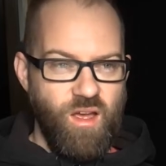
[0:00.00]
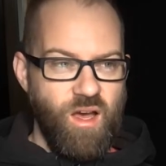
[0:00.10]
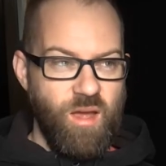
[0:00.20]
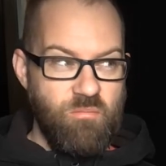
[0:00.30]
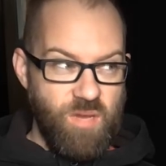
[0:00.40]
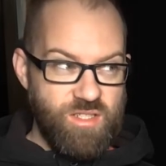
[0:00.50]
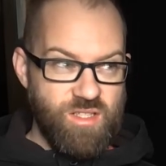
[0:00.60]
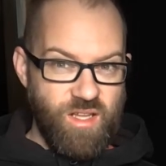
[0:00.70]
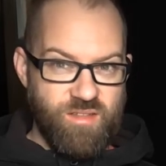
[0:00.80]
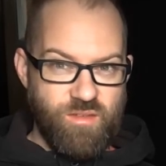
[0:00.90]
I'm much
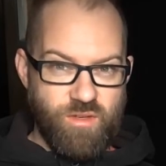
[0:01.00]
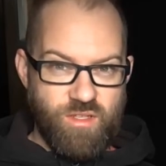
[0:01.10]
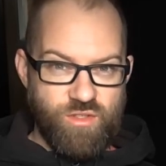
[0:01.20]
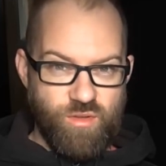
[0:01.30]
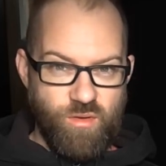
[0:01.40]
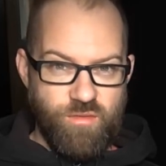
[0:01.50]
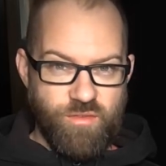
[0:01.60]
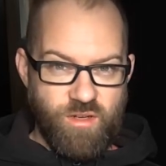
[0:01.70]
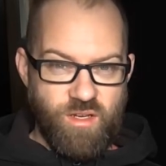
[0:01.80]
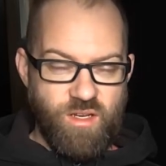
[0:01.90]
less of a control
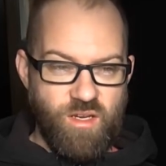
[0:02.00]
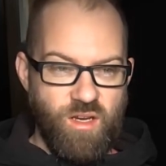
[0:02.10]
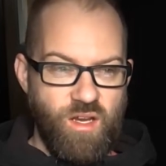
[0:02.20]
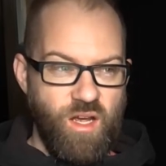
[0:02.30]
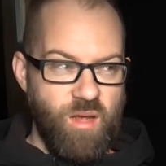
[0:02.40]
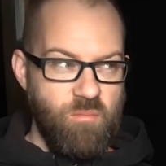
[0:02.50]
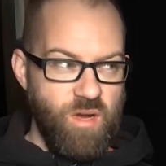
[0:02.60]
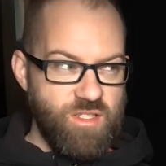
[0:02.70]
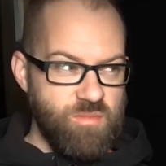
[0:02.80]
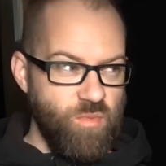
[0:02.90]
freak. I'm
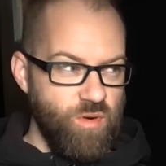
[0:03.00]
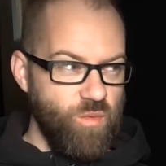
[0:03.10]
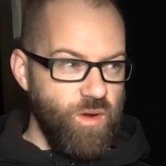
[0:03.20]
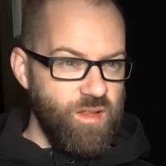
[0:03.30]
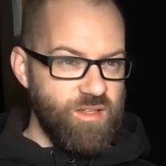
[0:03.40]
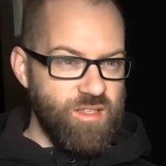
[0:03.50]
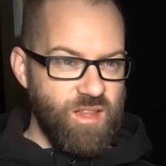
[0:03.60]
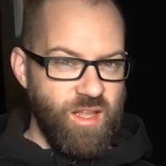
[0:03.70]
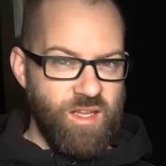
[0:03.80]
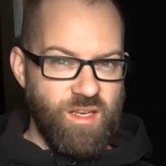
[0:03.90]
much more willing to
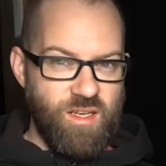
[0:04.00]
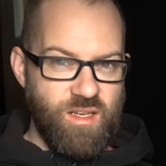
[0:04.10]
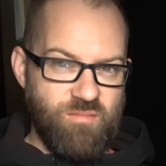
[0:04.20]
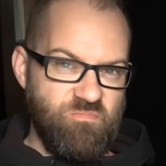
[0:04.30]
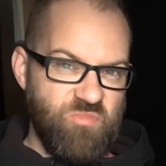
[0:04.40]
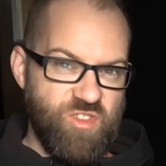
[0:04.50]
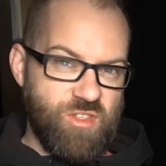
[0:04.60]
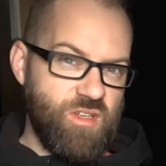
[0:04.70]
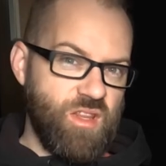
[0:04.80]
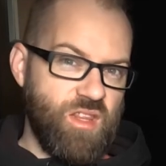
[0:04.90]
let
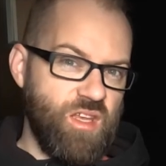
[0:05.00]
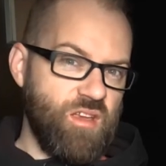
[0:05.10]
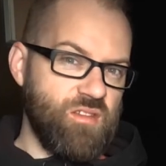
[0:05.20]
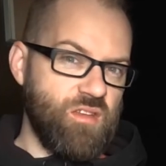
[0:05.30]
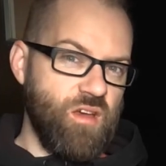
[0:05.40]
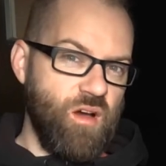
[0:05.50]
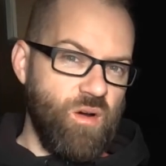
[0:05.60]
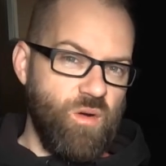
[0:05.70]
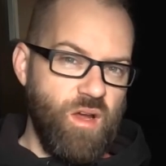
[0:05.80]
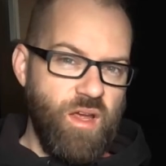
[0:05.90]
certain things
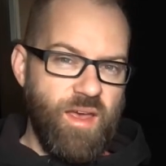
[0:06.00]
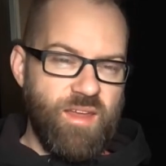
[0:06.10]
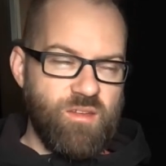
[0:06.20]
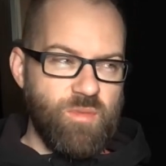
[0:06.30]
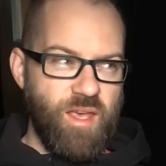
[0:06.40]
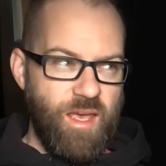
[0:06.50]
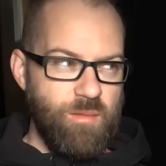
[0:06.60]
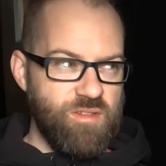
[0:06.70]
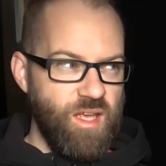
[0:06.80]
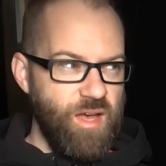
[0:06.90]
go and to be able
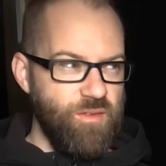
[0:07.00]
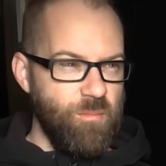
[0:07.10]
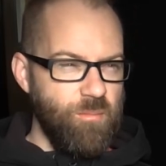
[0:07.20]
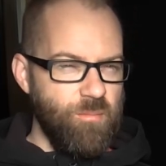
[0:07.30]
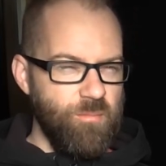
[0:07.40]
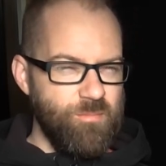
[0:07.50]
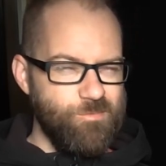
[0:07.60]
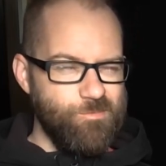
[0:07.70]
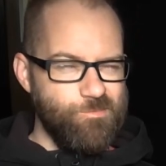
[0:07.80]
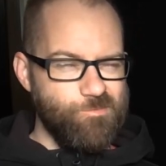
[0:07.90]
to have a
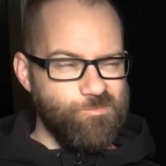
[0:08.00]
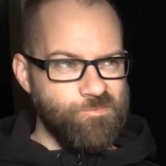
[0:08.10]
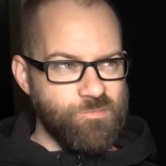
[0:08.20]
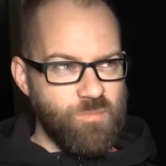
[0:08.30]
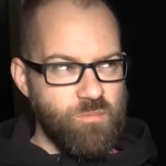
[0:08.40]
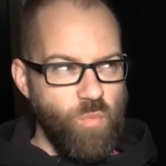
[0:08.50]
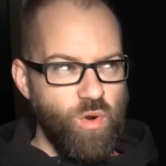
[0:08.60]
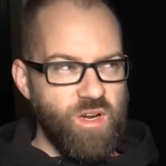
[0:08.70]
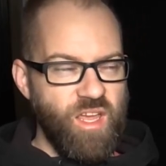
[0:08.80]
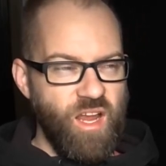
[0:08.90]

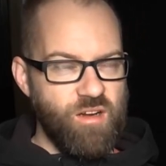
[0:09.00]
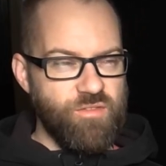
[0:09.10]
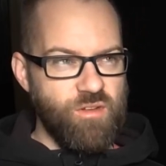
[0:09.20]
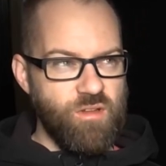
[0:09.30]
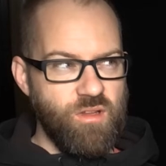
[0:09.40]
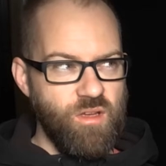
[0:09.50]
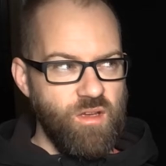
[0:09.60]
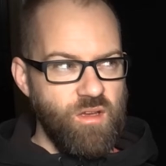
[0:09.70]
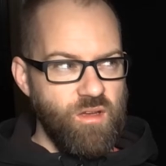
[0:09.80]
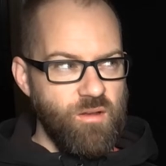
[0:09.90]
more careful
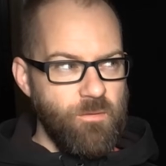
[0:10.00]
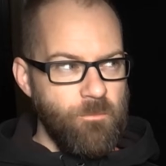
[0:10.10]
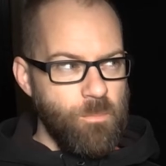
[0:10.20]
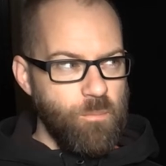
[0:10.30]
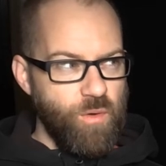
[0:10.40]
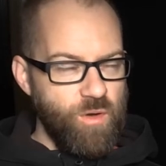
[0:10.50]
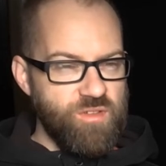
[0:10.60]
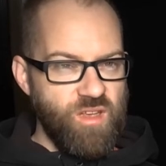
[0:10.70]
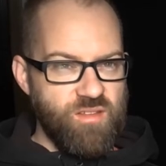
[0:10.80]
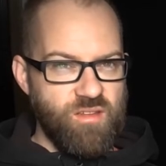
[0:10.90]

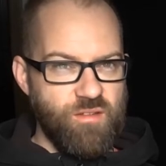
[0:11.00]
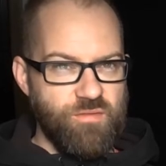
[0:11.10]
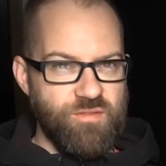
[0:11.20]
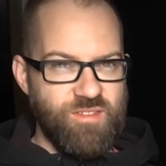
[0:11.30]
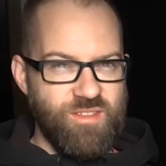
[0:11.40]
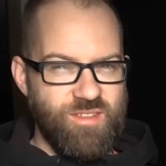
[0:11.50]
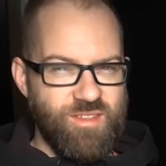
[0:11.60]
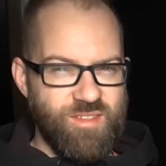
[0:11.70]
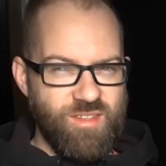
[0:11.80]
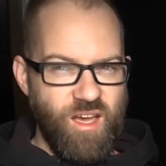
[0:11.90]
process of
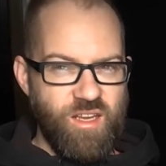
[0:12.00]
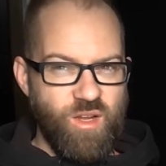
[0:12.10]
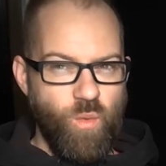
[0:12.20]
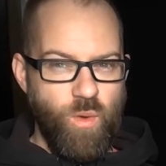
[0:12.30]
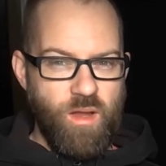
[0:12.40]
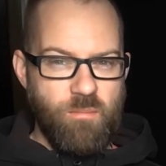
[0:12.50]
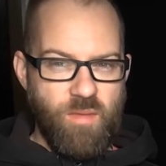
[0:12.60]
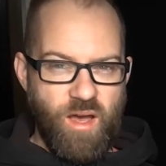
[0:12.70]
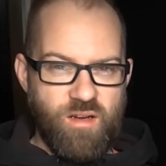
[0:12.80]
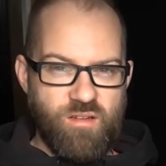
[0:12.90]
deciding what
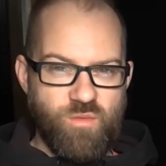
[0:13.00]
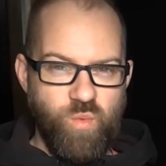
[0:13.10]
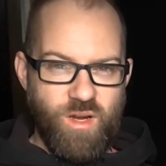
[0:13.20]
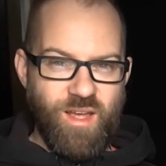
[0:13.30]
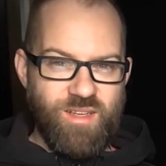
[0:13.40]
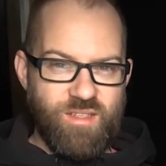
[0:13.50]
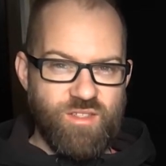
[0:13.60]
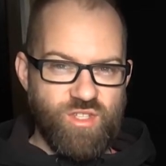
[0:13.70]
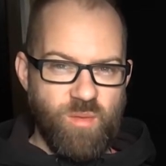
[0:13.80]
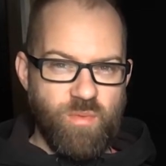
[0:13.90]
matters, what I need to
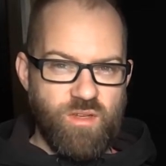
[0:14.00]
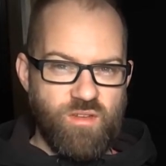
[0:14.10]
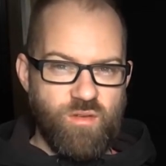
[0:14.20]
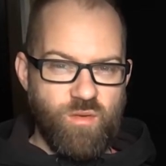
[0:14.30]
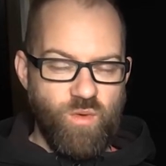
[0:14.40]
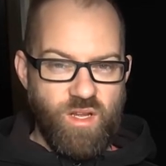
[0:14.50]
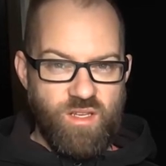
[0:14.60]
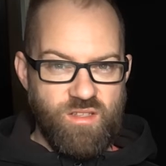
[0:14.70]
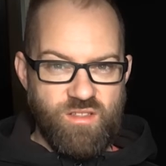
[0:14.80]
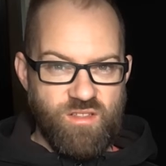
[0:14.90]
jump into, and what I
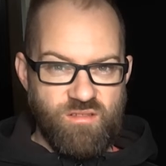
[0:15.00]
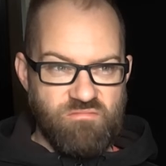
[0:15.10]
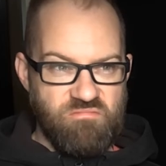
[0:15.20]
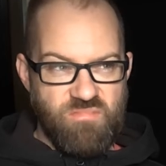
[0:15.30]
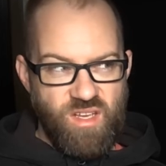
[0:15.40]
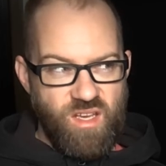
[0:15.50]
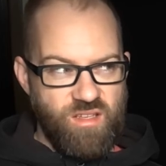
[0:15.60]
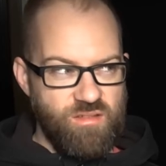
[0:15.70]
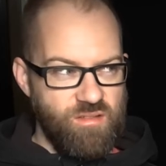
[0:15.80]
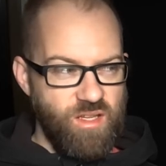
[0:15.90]
need to just
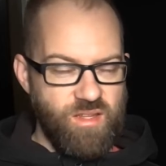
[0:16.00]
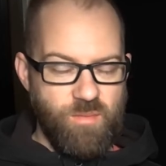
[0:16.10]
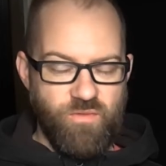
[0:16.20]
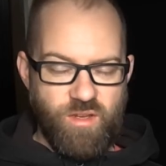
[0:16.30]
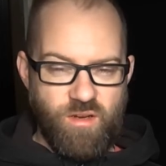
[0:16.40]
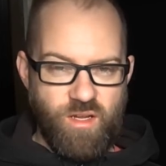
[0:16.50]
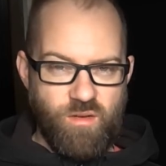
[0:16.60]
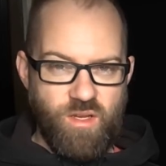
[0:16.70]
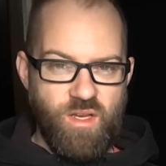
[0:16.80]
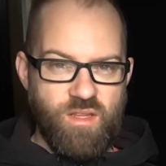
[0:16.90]
let them figure it out.
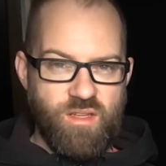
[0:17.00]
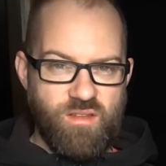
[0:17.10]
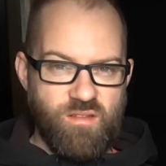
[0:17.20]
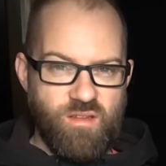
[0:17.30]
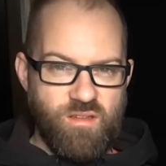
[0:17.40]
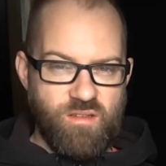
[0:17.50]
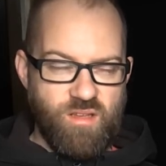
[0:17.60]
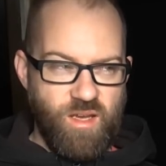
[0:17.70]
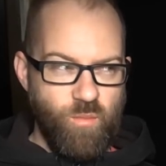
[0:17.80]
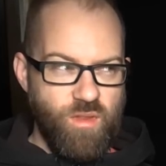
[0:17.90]
This is a
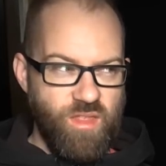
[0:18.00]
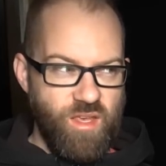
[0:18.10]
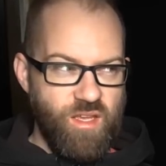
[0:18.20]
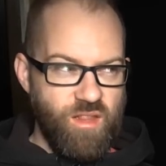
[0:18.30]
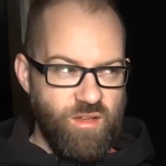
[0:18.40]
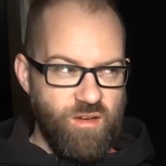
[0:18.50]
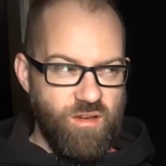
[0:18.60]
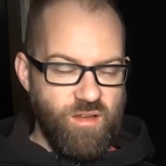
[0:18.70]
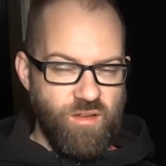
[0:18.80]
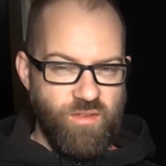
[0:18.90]
time when they can
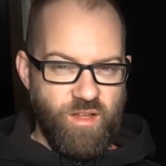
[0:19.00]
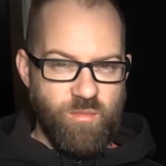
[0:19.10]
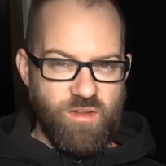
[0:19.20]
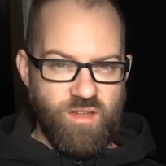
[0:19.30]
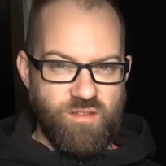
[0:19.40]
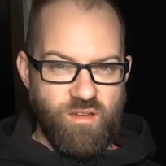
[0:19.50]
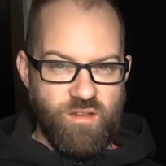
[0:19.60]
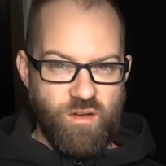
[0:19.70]
learn a valuable lesson on their